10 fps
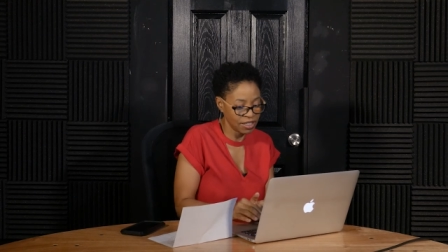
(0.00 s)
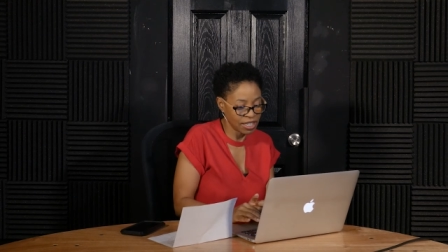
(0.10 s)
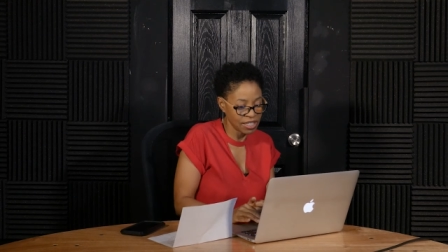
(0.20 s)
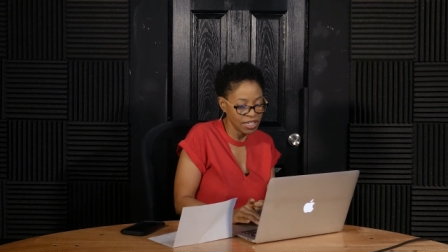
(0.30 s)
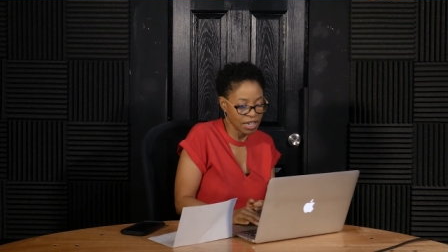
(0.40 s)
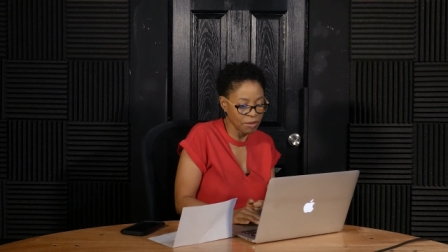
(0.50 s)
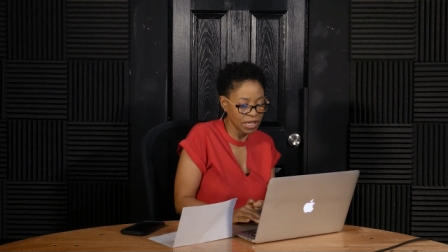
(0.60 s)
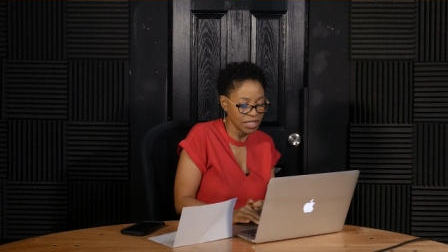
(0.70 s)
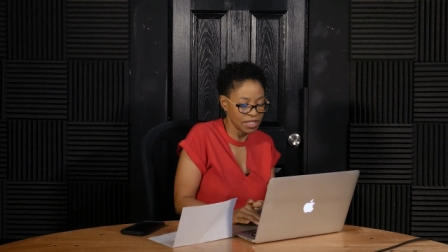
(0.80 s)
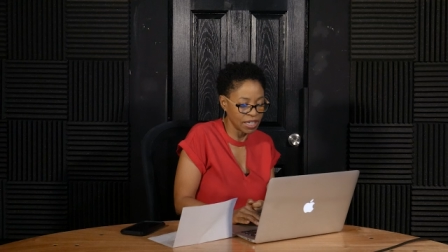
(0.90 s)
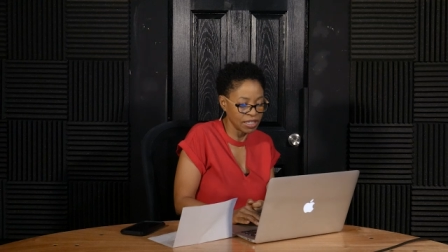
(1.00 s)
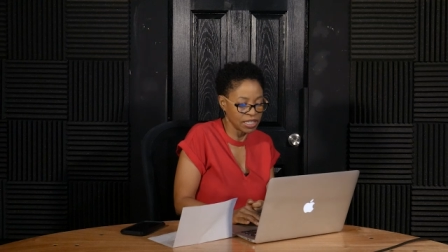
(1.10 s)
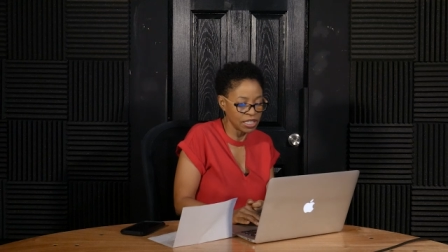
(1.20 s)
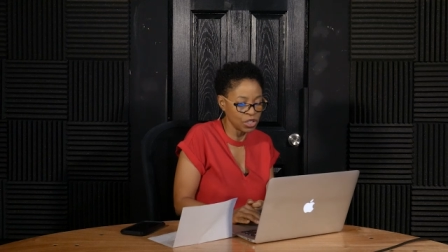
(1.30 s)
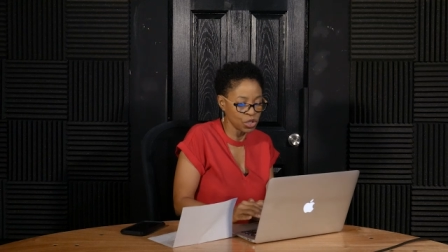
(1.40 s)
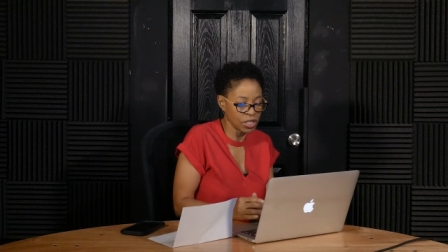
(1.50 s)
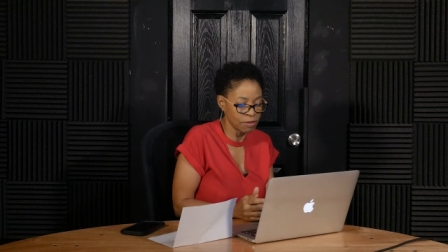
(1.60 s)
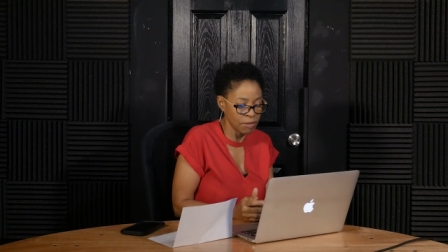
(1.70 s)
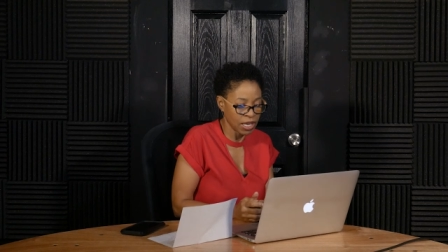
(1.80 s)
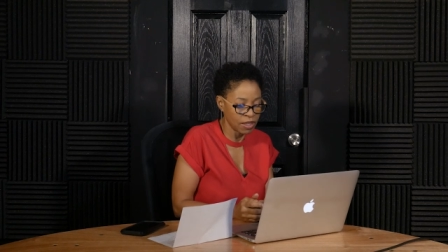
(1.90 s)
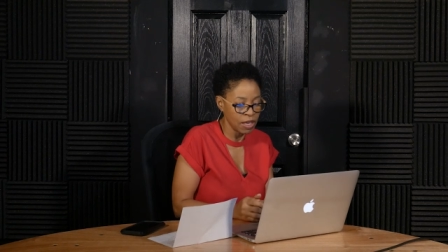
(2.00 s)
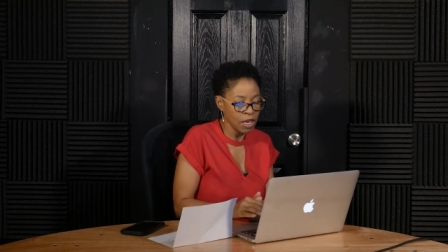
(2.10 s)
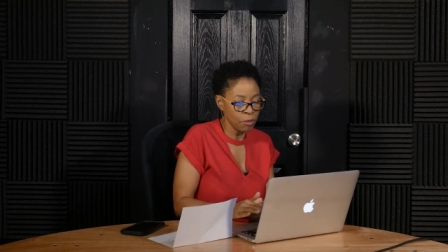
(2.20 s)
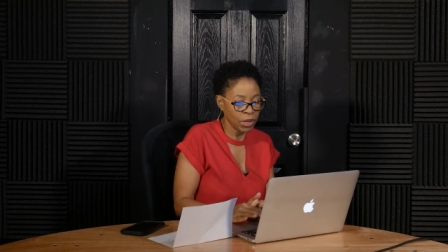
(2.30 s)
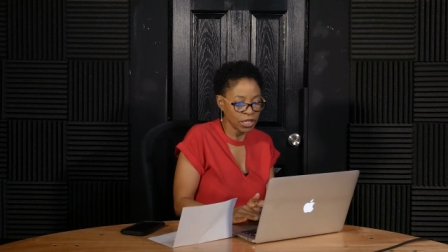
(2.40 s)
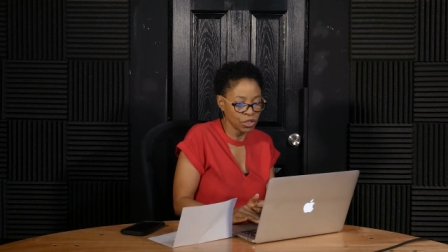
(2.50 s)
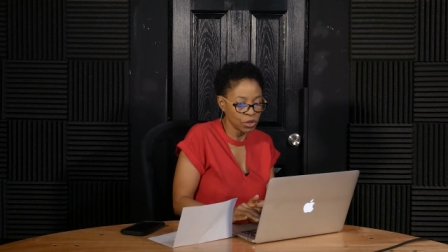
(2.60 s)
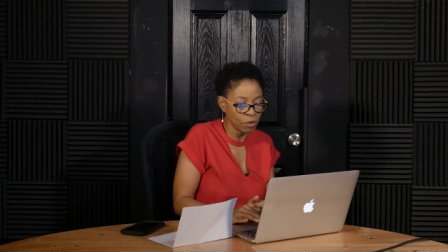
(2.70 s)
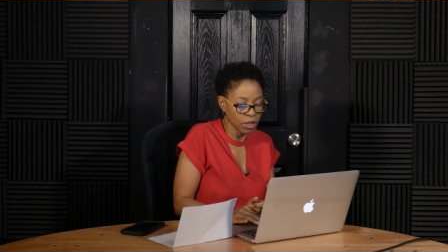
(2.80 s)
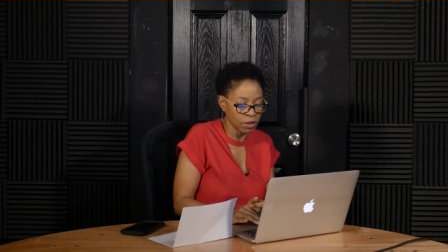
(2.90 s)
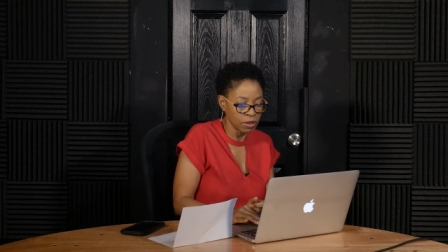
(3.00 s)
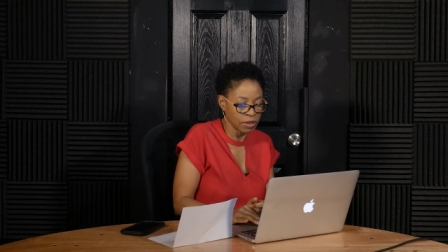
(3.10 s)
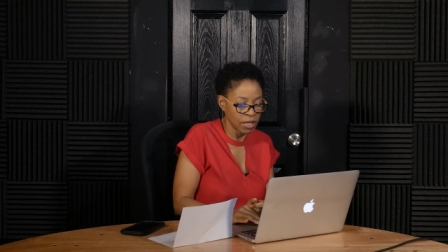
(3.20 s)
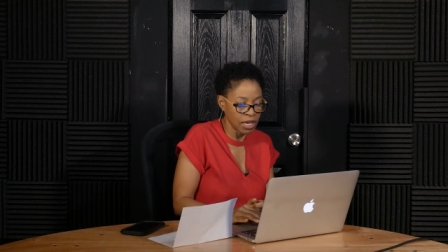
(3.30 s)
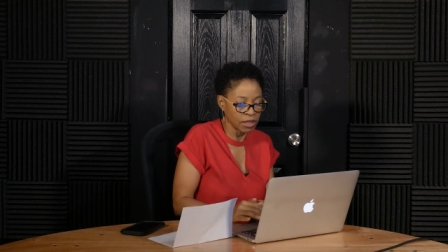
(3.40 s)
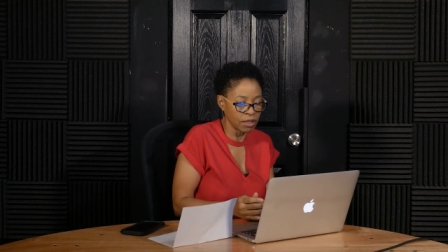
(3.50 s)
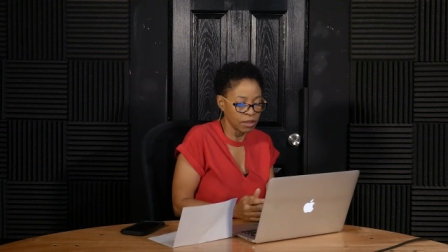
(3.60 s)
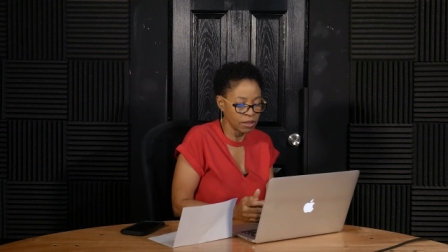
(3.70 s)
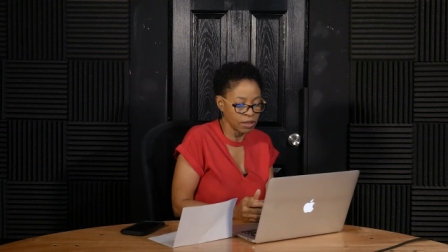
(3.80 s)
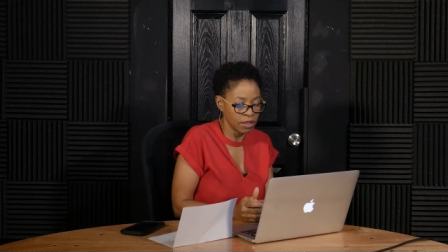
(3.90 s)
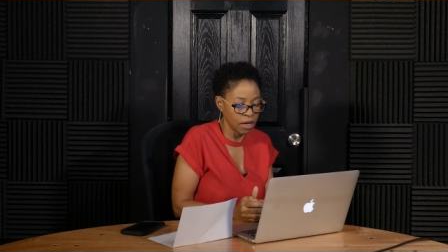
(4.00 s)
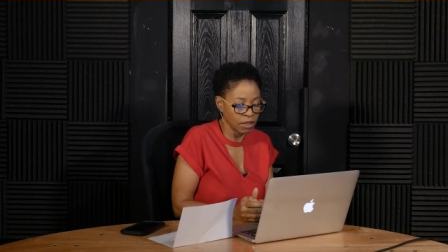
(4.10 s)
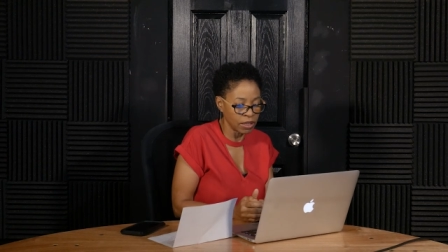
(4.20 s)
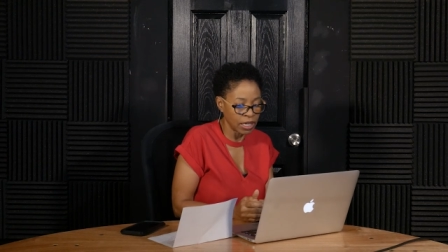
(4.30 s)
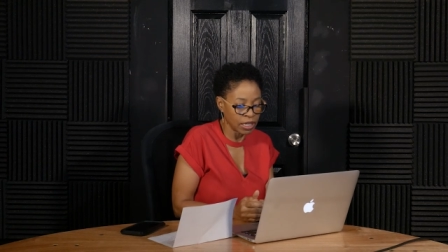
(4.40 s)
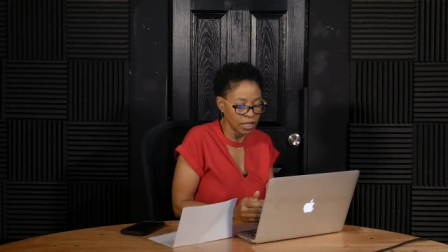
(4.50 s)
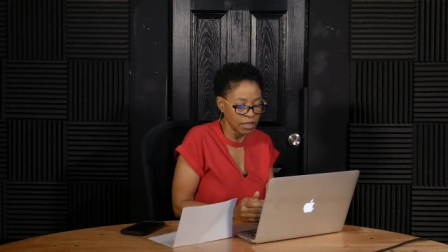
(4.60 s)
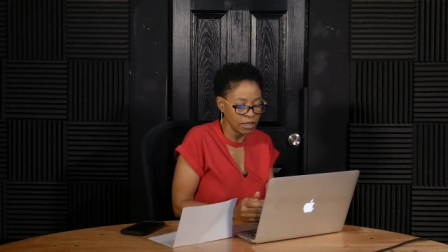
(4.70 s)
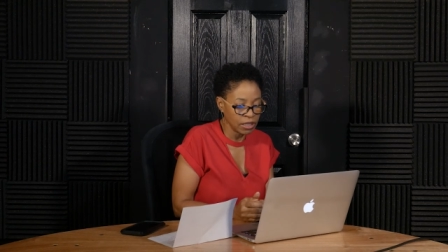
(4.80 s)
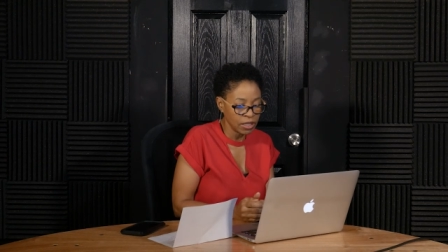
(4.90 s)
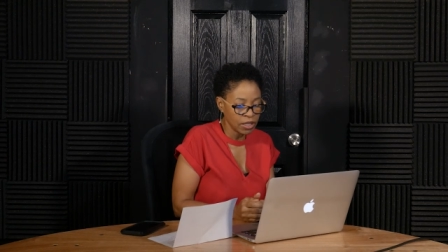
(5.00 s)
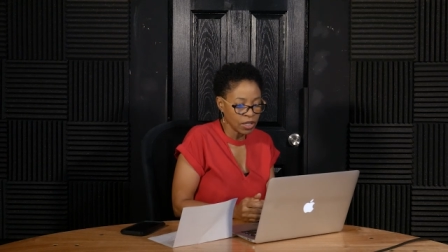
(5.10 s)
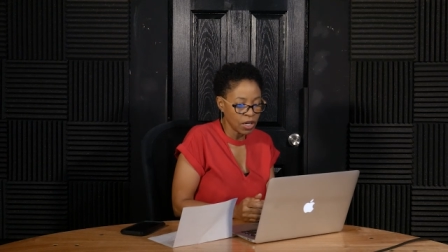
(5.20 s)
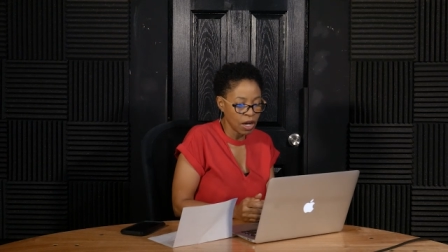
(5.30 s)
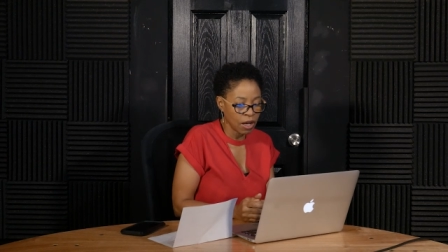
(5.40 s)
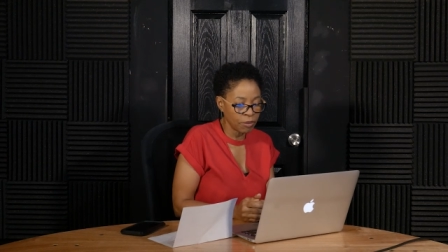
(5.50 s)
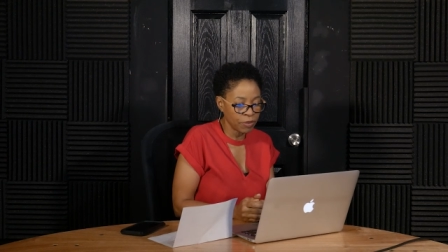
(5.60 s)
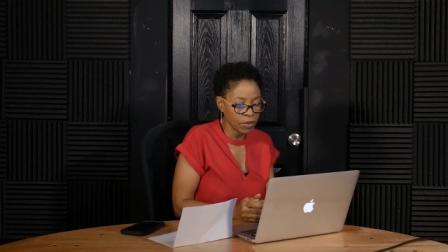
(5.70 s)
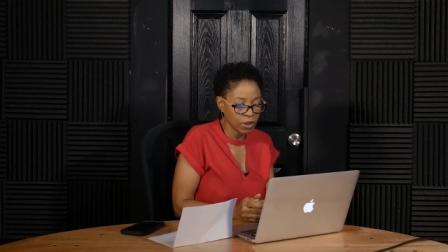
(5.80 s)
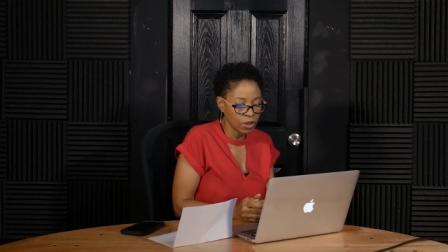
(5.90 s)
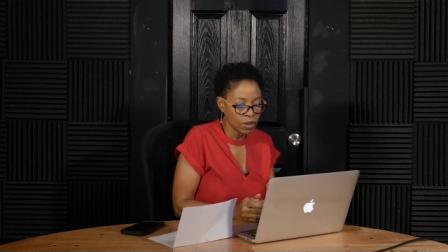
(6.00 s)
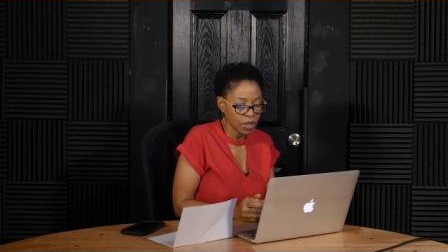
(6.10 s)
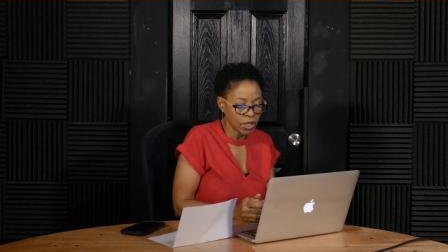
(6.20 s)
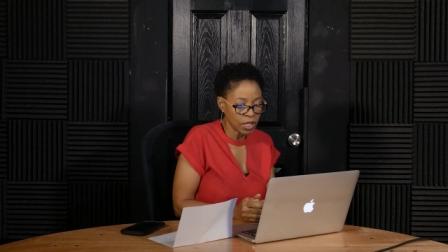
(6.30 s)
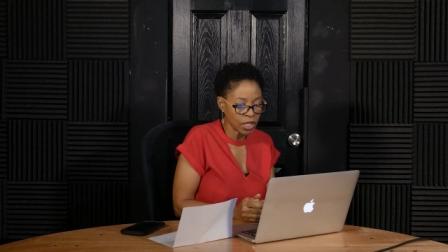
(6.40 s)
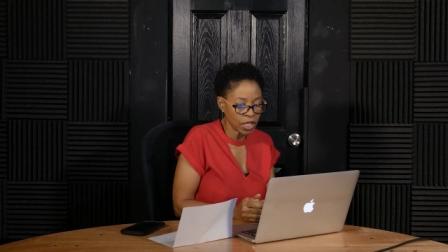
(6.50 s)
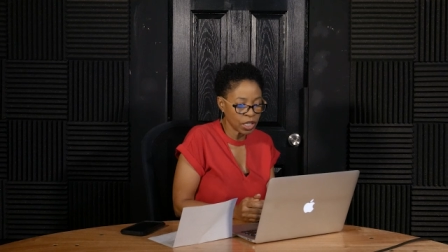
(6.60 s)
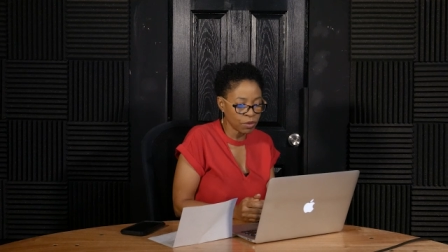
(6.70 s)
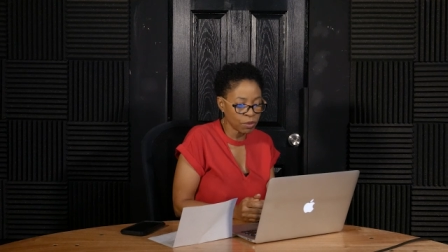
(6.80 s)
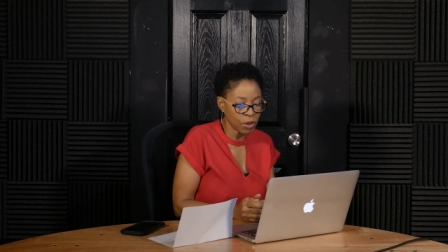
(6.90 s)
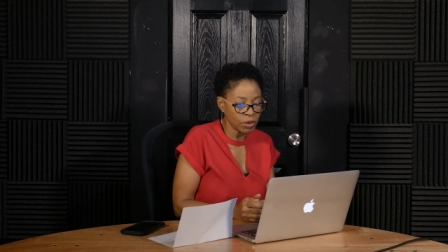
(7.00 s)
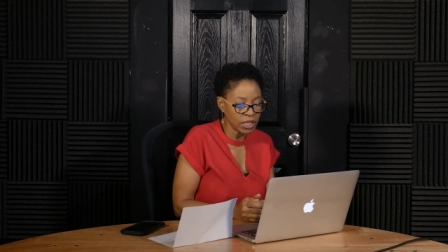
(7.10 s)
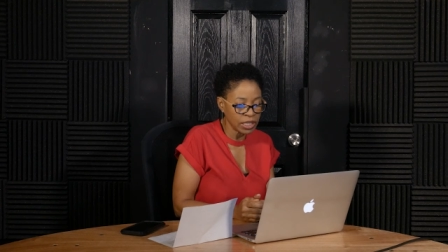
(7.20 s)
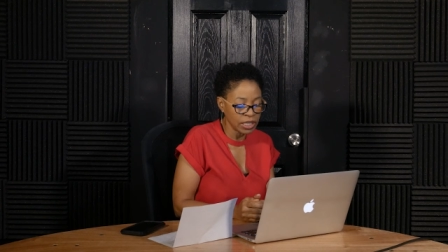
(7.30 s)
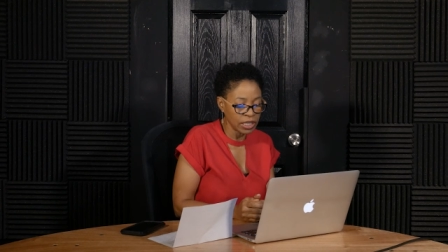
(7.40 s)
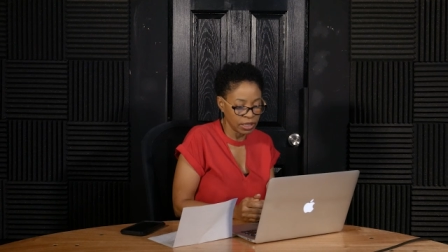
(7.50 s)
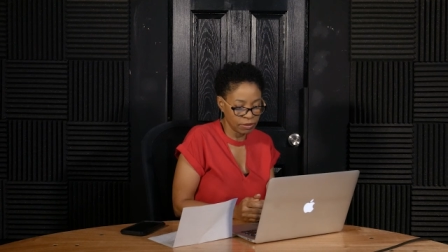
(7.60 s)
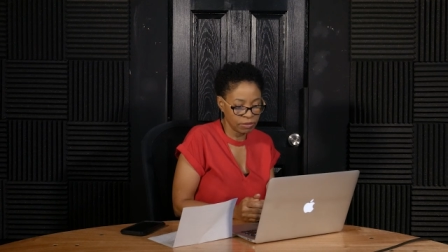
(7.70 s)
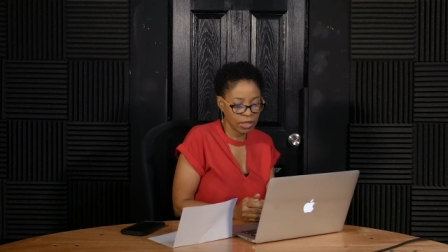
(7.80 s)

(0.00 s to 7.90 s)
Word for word: That's a name I could say. Deidre Smith. But I do want to thank the young lady, Eronini.